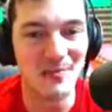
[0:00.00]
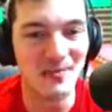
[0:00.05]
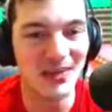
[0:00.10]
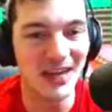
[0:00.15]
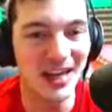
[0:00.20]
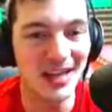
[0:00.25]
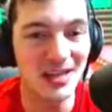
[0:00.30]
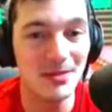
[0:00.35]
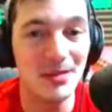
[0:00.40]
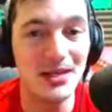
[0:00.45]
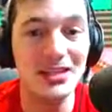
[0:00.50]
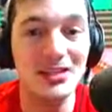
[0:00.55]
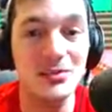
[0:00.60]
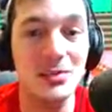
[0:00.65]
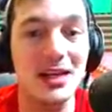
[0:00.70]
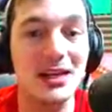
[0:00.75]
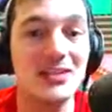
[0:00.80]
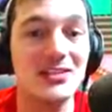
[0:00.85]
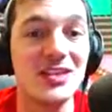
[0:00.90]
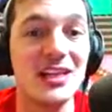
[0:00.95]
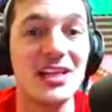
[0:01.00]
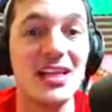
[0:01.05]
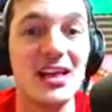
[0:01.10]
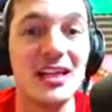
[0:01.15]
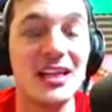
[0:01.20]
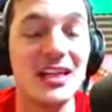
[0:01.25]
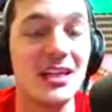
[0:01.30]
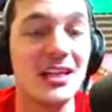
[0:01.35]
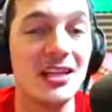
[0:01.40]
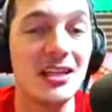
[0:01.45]
And the best way to send that
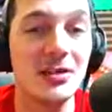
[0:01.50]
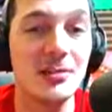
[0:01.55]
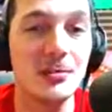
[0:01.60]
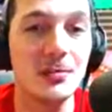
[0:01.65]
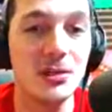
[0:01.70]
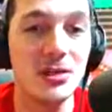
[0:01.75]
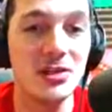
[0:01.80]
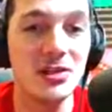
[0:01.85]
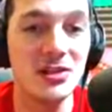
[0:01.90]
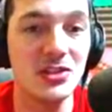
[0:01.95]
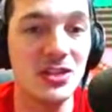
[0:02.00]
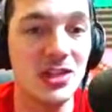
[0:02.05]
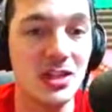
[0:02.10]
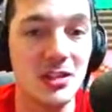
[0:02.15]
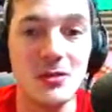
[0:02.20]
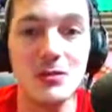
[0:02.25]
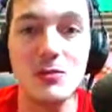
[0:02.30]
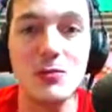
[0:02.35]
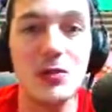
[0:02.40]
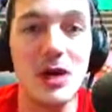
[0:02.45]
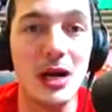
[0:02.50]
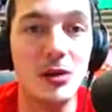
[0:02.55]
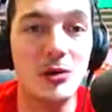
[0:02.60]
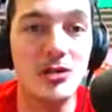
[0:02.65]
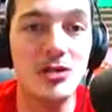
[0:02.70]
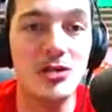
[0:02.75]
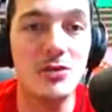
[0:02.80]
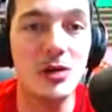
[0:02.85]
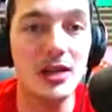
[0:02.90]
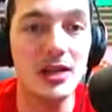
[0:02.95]
in, personally, how
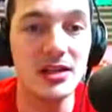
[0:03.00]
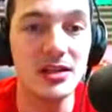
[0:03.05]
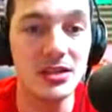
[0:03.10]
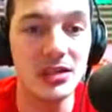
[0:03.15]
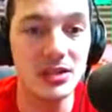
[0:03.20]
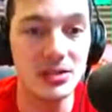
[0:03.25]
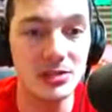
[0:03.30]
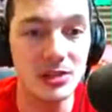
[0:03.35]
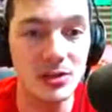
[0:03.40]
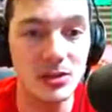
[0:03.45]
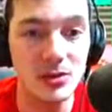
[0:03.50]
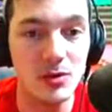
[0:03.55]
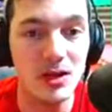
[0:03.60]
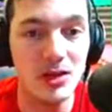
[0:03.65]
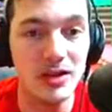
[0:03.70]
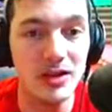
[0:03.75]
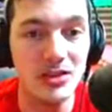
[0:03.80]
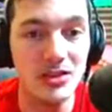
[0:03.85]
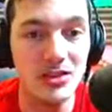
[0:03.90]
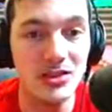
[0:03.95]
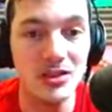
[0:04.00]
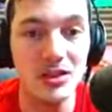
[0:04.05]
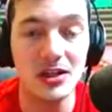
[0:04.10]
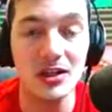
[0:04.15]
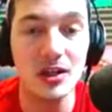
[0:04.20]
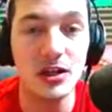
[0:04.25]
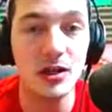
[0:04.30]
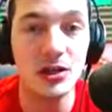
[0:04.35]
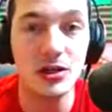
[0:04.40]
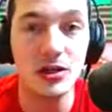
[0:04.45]
would you want to do it? Would you want just
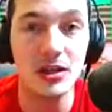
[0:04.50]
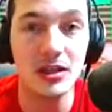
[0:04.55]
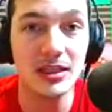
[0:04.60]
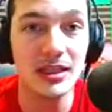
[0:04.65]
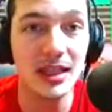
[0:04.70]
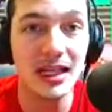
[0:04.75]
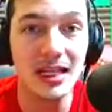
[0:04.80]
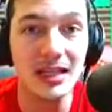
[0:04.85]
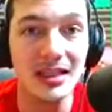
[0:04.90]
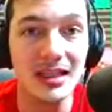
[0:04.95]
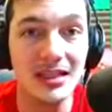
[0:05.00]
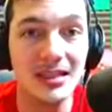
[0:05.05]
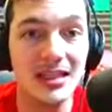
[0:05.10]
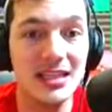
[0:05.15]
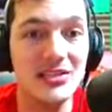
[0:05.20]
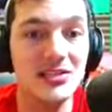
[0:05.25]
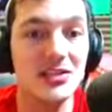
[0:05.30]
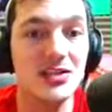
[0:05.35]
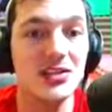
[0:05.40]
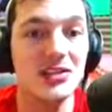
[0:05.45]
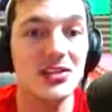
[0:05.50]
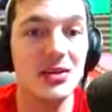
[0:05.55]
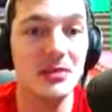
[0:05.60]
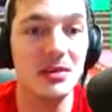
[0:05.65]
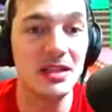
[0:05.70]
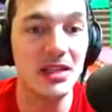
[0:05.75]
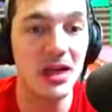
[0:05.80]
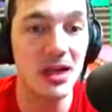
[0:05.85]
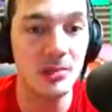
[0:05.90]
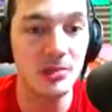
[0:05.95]
a link that leads you to
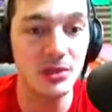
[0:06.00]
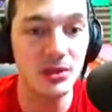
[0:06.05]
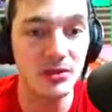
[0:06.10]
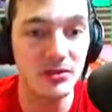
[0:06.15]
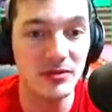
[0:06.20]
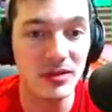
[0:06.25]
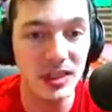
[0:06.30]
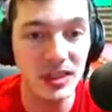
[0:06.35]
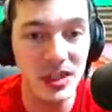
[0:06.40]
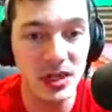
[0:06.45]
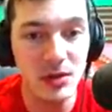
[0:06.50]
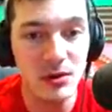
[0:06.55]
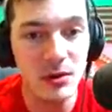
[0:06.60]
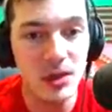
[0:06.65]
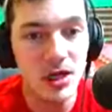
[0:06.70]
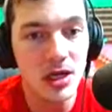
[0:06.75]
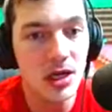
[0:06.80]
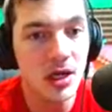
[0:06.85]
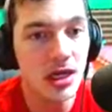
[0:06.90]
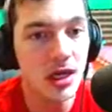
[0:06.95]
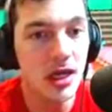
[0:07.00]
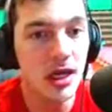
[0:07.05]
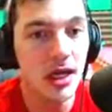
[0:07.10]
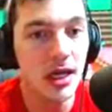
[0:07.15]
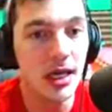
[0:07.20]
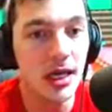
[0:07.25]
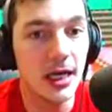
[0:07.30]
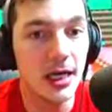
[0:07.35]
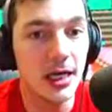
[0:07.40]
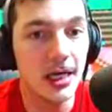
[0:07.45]
something to upload a video?
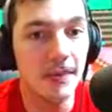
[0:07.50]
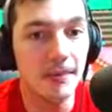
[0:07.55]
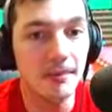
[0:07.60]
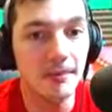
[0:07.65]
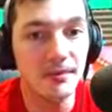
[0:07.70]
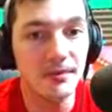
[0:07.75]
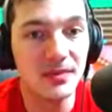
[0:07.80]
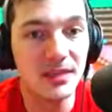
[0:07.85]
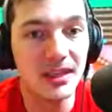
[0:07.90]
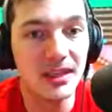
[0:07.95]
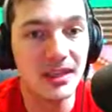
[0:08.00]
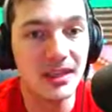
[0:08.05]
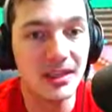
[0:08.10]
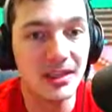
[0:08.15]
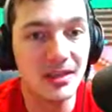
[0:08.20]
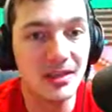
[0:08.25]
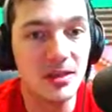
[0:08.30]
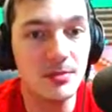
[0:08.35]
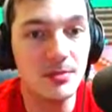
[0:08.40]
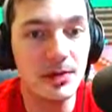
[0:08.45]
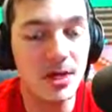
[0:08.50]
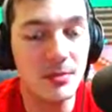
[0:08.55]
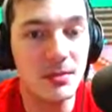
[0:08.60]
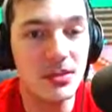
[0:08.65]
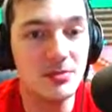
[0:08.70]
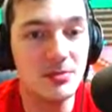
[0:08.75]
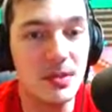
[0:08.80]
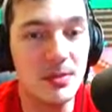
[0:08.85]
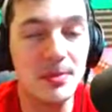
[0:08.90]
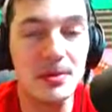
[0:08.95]
The only problem is
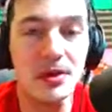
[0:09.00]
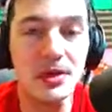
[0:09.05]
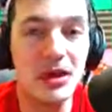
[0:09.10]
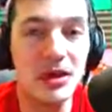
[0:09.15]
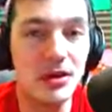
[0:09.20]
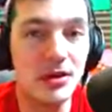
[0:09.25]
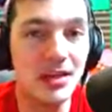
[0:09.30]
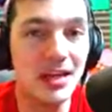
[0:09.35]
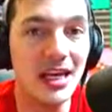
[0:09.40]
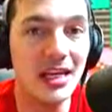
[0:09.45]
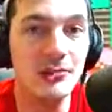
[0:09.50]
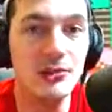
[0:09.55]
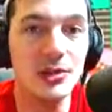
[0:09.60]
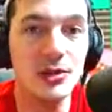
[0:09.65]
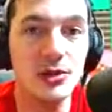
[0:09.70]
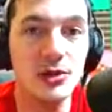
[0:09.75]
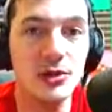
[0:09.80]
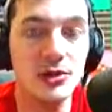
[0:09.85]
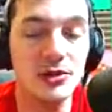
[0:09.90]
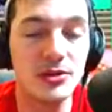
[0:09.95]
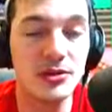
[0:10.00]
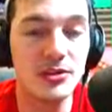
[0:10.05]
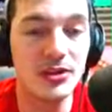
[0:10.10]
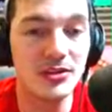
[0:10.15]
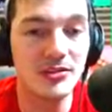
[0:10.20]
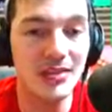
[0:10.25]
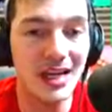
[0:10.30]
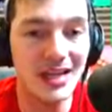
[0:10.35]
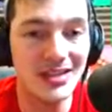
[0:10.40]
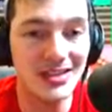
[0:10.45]
people all can't record their own
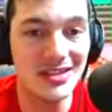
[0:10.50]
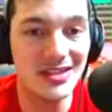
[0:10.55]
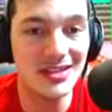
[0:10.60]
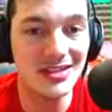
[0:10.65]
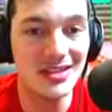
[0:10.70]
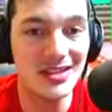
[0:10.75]
devices.